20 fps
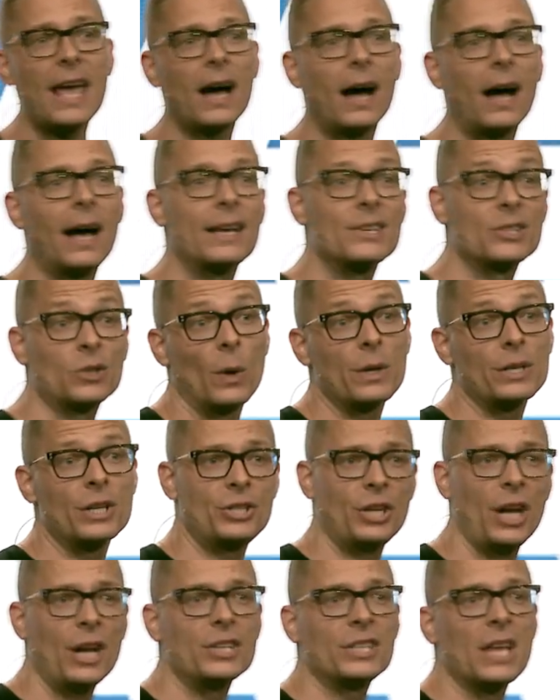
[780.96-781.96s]
I is going to
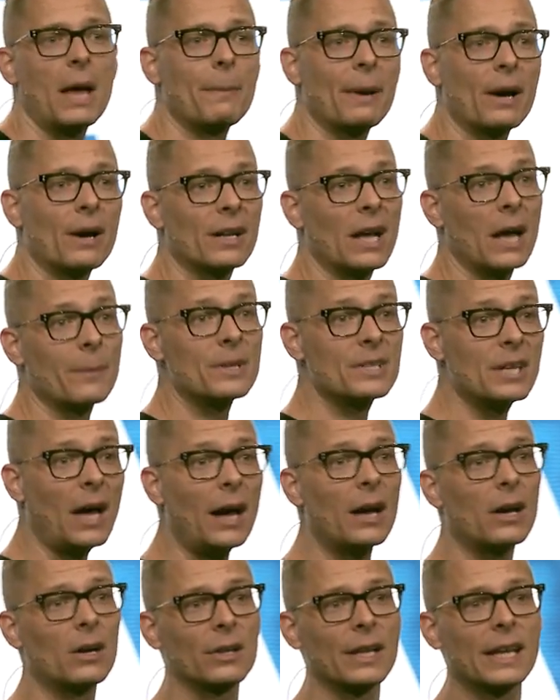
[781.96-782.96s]
change that paradigm
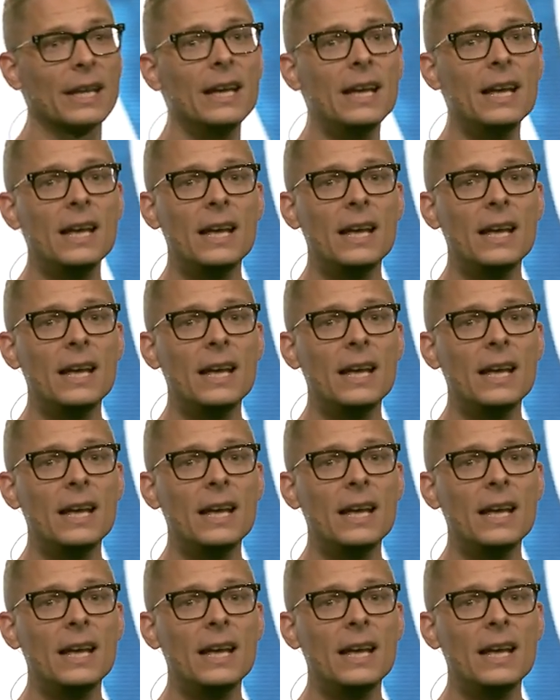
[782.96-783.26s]
entirely,